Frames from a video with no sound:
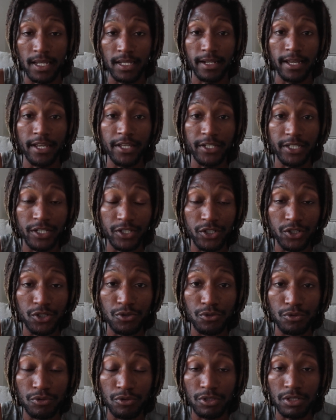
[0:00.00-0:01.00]
Now you can
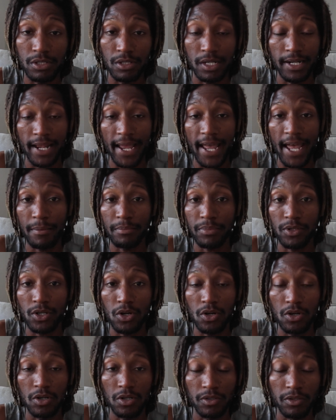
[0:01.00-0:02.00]
use an app
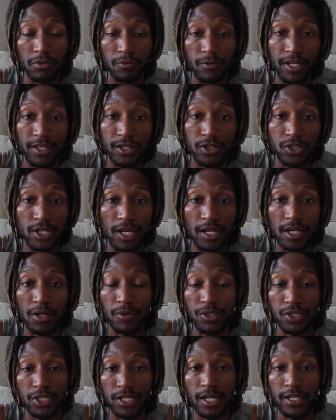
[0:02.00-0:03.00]
called the Weather Channel,
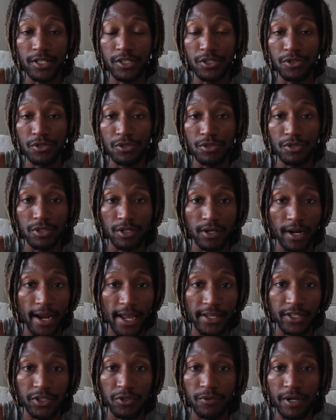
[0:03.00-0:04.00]
which I use, or
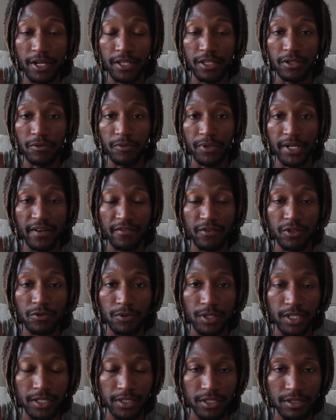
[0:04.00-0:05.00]
AccuWeather, whatever you
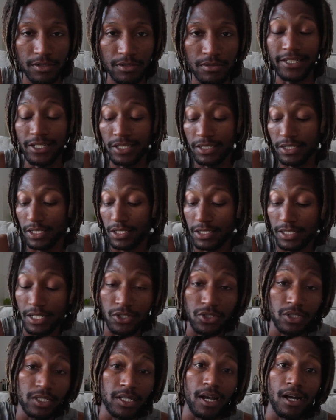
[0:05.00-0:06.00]
want to do. This is
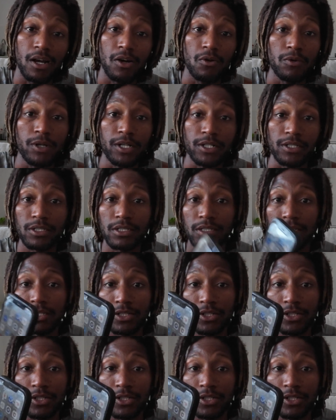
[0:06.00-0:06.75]
essentially how it works.